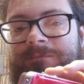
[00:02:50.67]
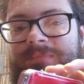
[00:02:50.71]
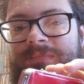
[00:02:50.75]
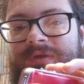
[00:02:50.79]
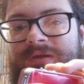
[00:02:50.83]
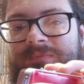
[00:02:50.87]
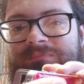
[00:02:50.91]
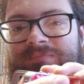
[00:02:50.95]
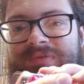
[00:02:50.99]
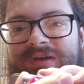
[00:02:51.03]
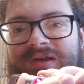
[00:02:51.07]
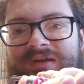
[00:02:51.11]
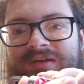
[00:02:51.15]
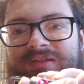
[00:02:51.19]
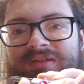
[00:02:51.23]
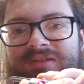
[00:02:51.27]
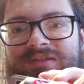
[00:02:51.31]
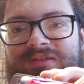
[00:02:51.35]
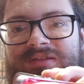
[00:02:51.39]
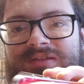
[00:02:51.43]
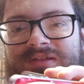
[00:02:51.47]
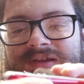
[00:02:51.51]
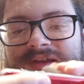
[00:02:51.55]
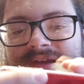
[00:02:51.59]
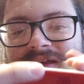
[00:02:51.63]
and
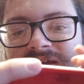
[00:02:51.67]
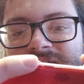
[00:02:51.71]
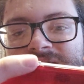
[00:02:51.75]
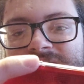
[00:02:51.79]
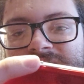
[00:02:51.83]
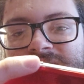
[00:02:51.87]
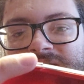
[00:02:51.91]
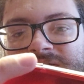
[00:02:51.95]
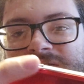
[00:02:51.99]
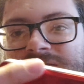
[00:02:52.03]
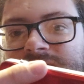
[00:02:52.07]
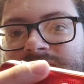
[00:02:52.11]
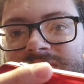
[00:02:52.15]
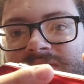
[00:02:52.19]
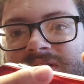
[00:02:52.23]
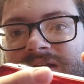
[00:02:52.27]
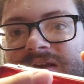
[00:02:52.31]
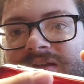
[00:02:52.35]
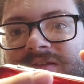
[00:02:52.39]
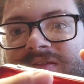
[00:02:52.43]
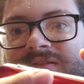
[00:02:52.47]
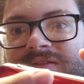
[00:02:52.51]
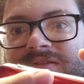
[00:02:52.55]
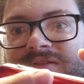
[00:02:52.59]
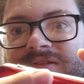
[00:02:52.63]
pixely. Couldn't get
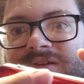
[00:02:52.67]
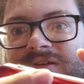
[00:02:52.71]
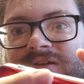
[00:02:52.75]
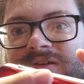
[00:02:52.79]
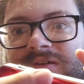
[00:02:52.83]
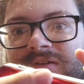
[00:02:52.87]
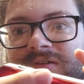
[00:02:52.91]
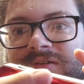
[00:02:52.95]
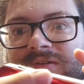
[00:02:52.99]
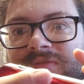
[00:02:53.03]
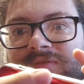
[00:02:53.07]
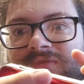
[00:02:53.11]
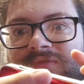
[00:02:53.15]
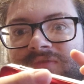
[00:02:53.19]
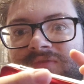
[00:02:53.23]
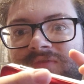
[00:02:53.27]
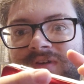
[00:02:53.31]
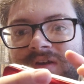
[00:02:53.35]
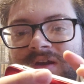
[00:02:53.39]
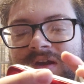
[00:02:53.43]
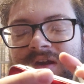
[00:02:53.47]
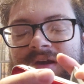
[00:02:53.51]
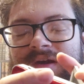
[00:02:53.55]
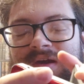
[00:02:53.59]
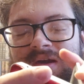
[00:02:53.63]
it to turn off.
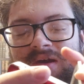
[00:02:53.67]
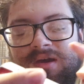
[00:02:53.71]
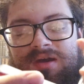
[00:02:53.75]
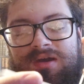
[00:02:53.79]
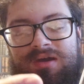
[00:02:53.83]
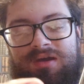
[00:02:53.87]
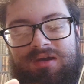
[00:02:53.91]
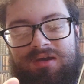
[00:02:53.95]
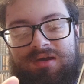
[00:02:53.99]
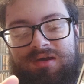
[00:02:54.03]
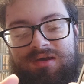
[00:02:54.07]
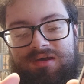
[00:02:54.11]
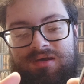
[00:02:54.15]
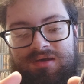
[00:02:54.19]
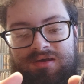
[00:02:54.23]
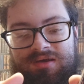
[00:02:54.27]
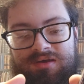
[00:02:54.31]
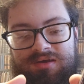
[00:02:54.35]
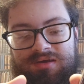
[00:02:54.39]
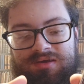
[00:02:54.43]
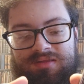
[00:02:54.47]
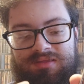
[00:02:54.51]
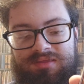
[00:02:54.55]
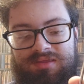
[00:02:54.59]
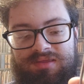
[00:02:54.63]

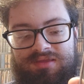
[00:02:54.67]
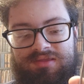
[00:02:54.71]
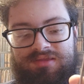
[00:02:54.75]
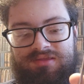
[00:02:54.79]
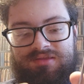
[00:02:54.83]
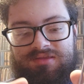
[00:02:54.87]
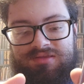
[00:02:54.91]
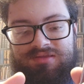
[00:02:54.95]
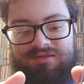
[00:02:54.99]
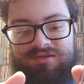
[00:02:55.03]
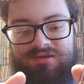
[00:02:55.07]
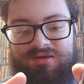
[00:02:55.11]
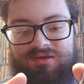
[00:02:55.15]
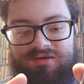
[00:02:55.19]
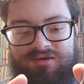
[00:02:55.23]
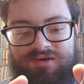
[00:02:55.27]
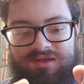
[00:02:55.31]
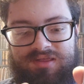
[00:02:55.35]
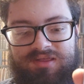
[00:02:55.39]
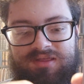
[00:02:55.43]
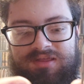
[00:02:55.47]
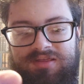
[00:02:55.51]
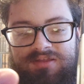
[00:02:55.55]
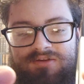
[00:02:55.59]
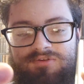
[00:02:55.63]
There's a
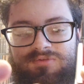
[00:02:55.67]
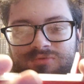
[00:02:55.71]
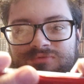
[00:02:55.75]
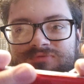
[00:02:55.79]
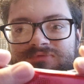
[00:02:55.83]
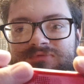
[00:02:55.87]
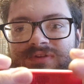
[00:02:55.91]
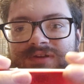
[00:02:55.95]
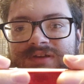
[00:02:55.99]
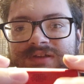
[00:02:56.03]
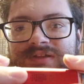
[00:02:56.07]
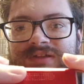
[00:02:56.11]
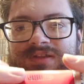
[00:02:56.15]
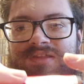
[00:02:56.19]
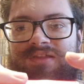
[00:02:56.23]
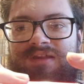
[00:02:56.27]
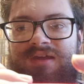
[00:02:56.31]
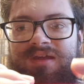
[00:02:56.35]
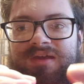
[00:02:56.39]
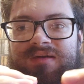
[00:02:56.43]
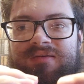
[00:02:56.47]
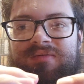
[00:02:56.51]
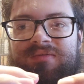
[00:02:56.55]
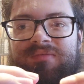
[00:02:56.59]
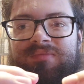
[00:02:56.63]
tiny little
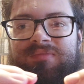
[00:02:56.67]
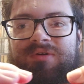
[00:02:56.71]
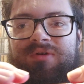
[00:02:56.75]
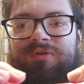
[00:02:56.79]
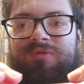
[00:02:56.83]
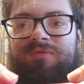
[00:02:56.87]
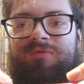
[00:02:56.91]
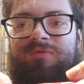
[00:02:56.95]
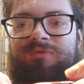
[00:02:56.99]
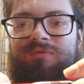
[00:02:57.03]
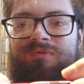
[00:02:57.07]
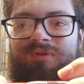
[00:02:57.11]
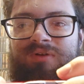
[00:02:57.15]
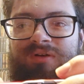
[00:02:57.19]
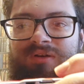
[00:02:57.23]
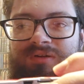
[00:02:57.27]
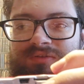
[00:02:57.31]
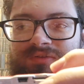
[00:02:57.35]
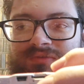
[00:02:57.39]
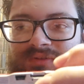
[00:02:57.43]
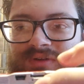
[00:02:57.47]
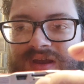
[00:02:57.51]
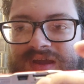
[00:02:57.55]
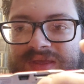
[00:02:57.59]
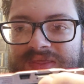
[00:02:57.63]
reset port
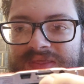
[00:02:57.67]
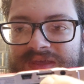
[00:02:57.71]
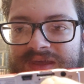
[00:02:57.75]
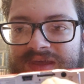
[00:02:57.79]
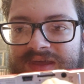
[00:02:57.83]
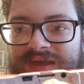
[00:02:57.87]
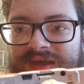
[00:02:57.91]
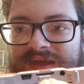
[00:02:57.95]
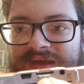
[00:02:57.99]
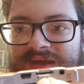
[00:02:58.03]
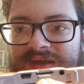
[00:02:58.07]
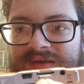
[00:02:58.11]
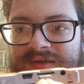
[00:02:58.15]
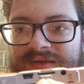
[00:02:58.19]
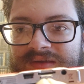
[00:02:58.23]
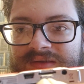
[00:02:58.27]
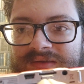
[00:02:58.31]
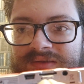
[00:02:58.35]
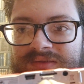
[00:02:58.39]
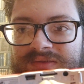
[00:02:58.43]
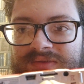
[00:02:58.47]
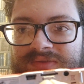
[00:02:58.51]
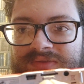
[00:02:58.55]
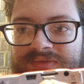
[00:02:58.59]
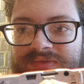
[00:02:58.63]
right there
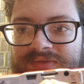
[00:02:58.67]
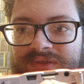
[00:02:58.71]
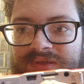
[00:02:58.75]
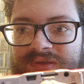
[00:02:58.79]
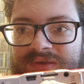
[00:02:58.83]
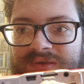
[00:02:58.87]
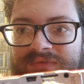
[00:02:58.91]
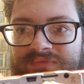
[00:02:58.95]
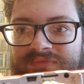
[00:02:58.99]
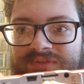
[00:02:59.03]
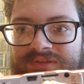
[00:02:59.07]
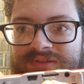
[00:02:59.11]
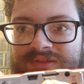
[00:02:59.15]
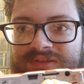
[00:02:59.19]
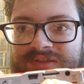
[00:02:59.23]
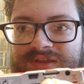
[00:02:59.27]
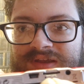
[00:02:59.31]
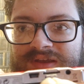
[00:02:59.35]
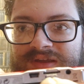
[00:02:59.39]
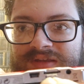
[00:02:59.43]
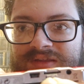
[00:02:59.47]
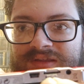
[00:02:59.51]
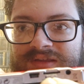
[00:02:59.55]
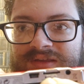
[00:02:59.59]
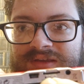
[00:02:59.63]
that you have to
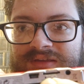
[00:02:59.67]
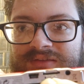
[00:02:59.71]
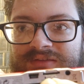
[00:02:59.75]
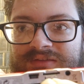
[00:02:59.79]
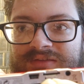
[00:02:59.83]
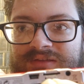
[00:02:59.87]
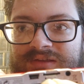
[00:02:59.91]
stick a needle